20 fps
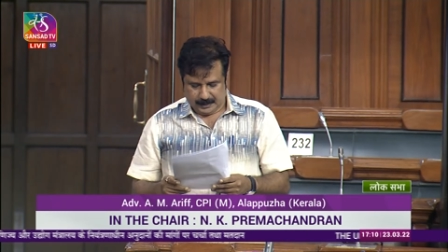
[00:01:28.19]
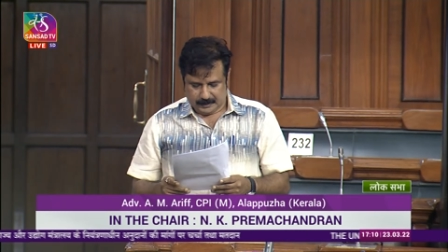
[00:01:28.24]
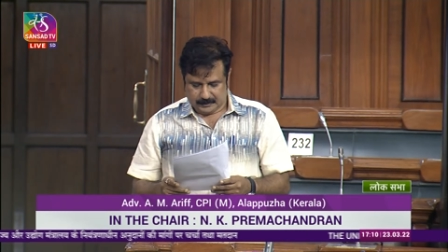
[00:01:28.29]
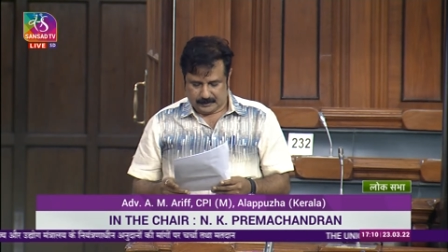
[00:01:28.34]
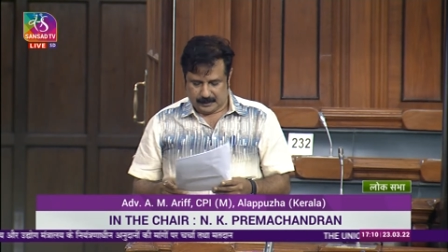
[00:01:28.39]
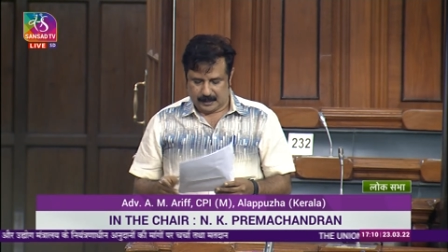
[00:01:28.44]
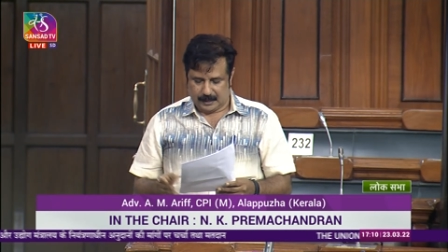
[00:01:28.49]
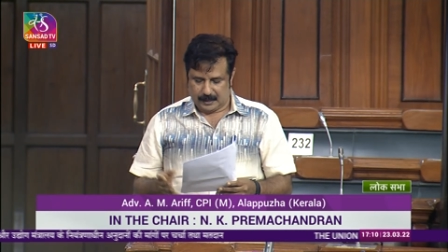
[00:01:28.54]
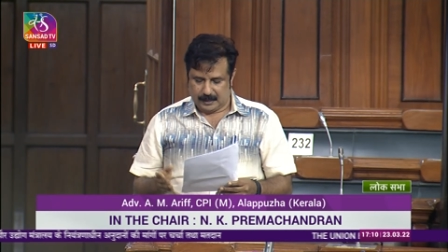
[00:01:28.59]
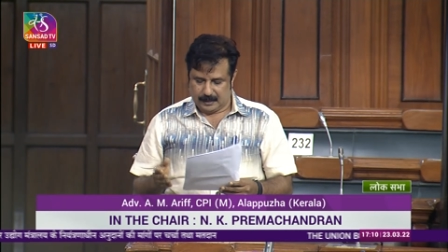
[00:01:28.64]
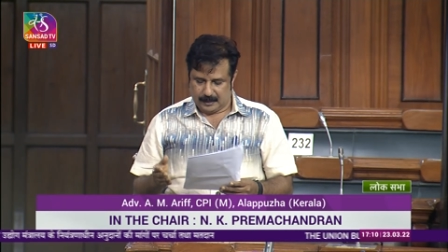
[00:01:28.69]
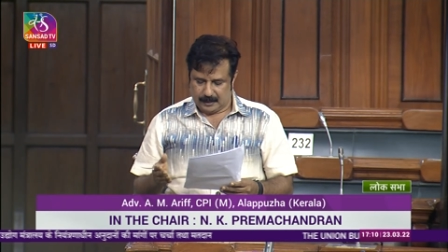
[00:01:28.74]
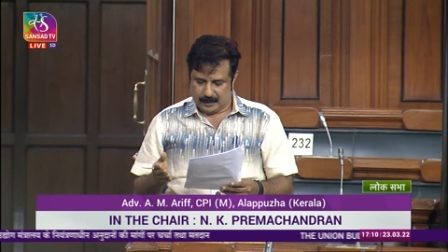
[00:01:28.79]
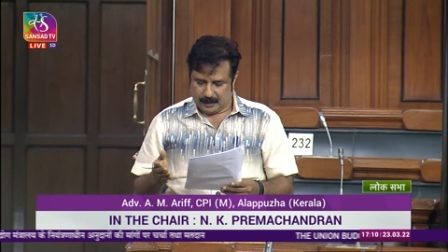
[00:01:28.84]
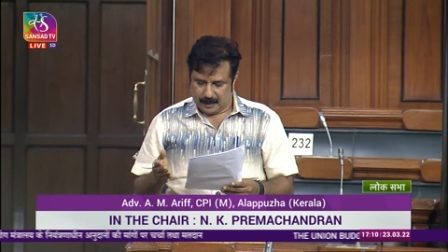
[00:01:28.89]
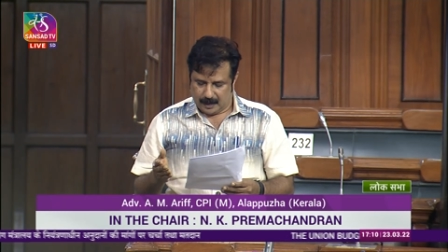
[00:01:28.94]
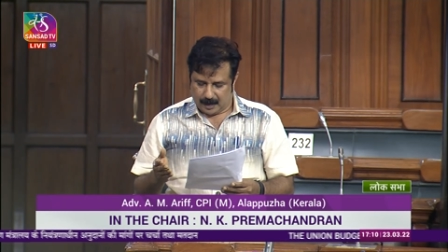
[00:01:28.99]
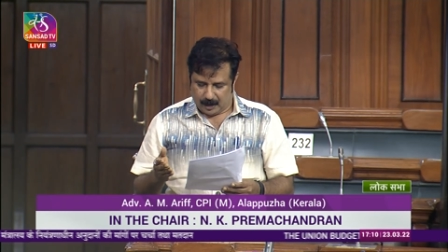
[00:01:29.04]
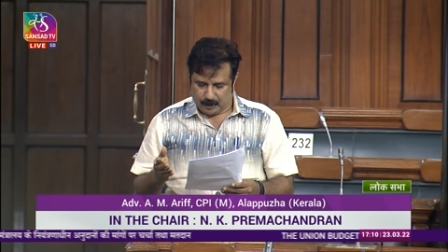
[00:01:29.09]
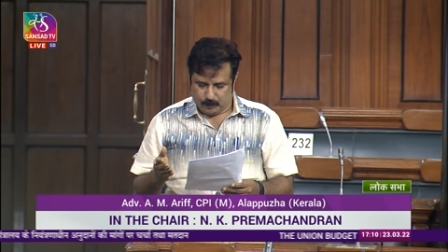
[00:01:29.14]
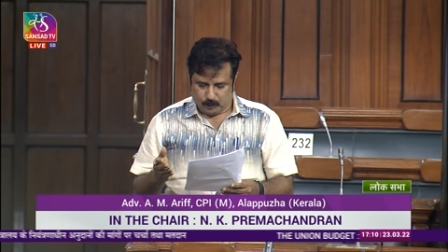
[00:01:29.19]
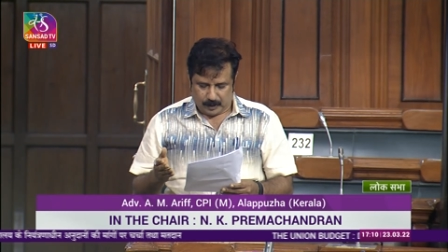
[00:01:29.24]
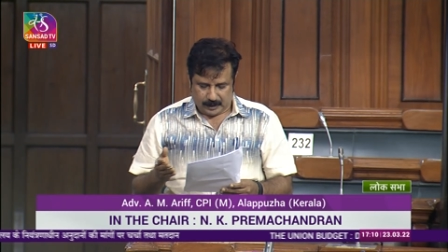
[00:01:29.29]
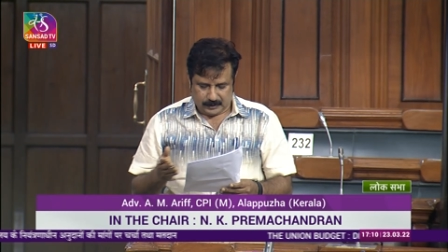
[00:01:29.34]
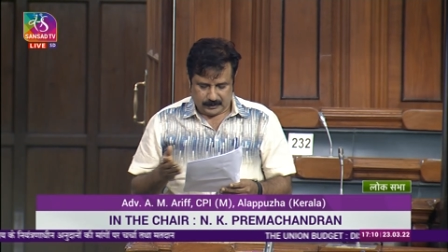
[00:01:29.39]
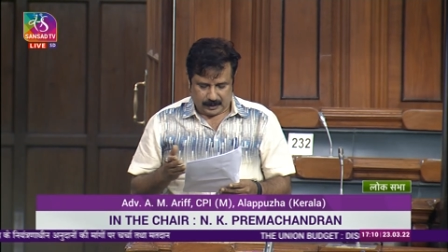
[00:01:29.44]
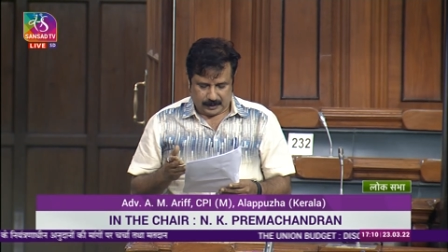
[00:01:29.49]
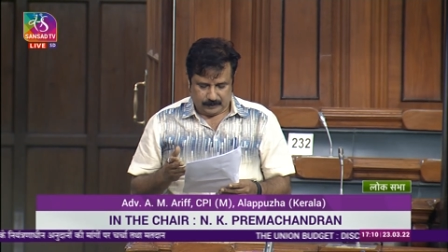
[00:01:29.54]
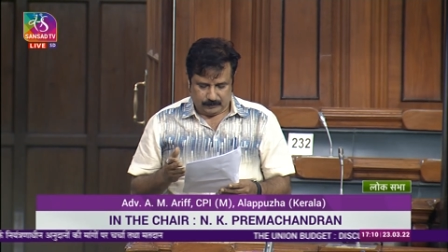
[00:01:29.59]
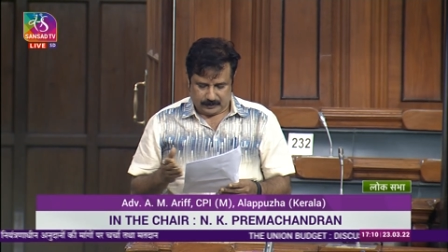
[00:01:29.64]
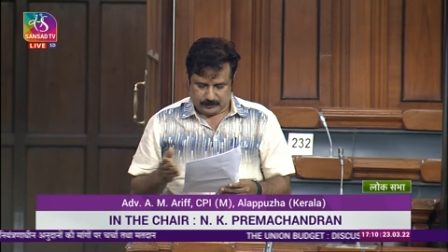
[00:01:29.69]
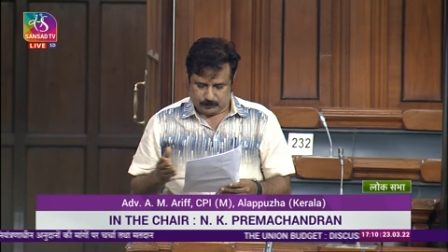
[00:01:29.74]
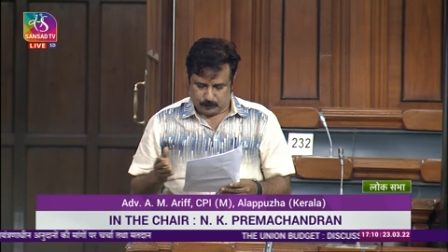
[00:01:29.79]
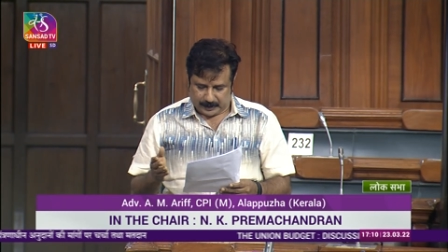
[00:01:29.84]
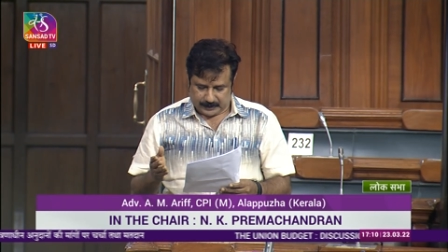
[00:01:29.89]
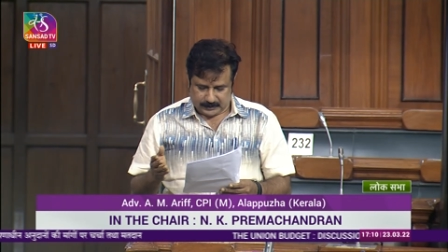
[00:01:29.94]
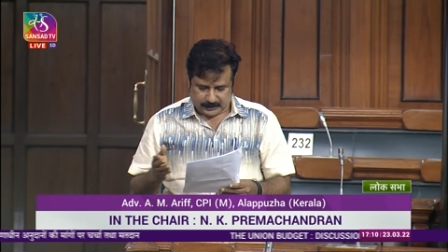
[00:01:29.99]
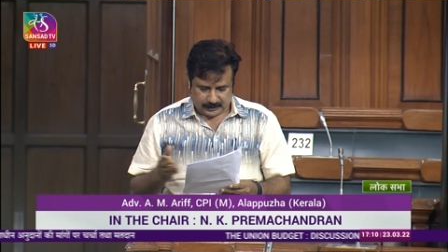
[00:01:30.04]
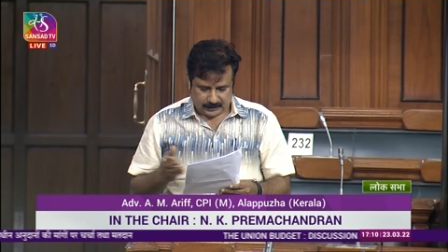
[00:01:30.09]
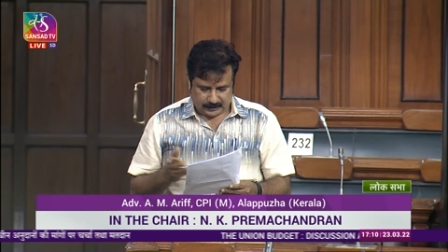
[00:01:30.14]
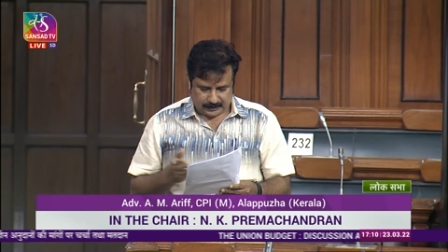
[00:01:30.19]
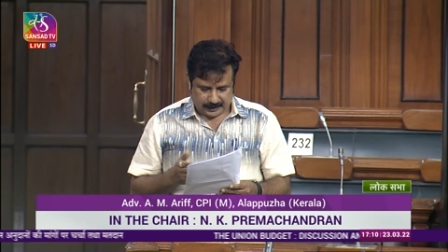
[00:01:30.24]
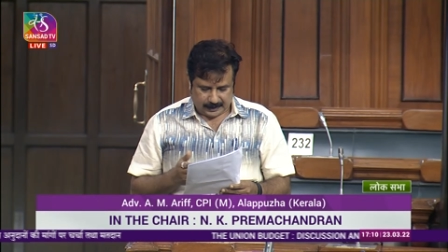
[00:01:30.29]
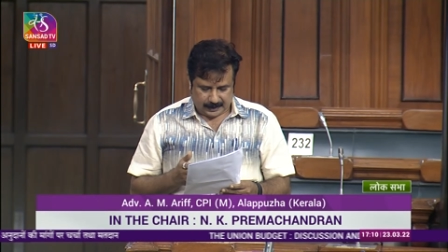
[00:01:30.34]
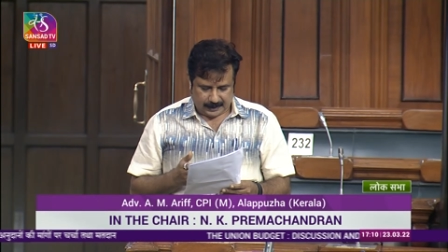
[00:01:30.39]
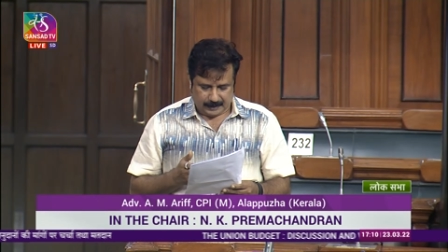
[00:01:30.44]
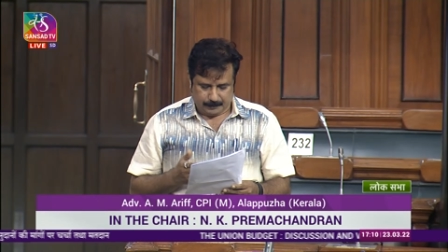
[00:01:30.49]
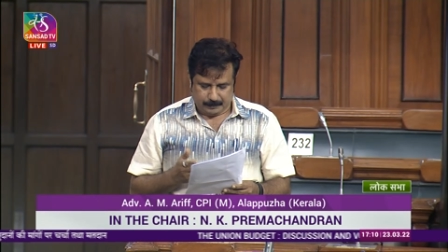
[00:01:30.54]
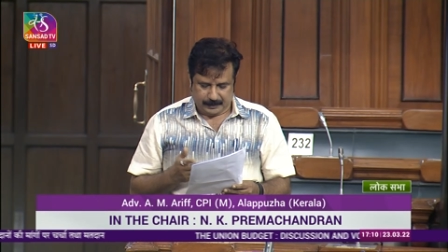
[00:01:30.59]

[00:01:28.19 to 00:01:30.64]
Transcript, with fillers: Sir, I was, I was watching the